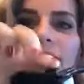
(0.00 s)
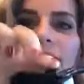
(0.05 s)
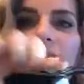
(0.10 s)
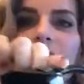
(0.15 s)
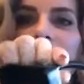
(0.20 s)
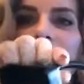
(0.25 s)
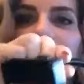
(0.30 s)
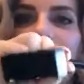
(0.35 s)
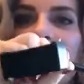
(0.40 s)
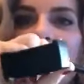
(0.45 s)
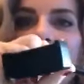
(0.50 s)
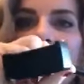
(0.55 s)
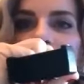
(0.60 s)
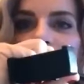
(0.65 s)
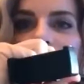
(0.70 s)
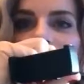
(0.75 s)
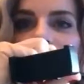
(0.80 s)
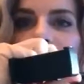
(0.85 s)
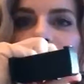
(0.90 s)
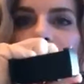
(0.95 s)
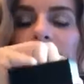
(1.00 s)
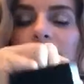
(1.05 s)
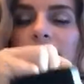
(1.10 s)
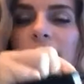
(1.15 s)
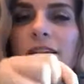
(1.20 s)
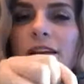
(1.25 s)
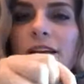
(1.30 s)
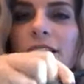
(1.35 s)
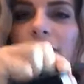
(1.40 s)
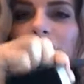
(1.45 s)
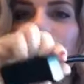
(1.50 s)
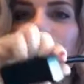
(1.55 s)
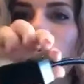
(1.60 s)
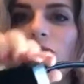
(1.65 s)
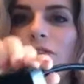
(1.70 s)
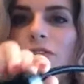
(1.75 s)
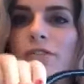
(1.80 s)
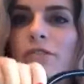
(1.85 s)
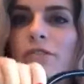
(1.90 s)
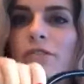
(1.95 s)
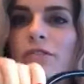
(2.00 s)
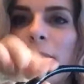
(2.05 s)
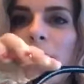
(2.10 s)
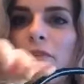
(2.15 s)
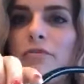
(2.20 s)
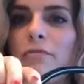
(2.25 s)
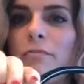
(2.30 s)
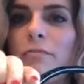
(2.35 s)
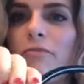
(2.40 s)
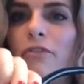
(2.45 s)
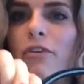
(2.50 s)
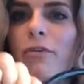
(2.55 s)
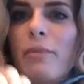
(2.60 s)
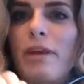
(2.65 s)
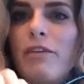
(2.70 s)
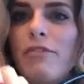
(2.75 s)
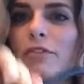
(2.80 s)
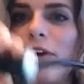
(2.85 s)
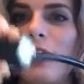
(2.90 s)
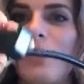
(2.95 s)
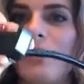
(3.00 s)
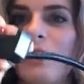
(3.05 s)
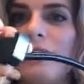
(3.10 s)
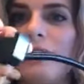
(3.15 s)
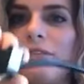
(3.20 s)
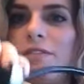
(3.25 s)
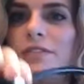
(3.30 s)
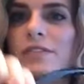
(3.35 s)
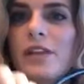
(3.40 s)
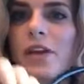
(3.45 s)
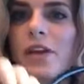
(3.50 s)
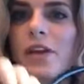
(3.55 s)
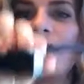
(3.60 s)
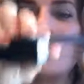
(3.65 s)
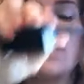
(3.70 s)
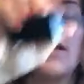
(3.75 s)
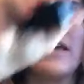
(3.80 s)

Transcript: like that it has a holder for my phone. So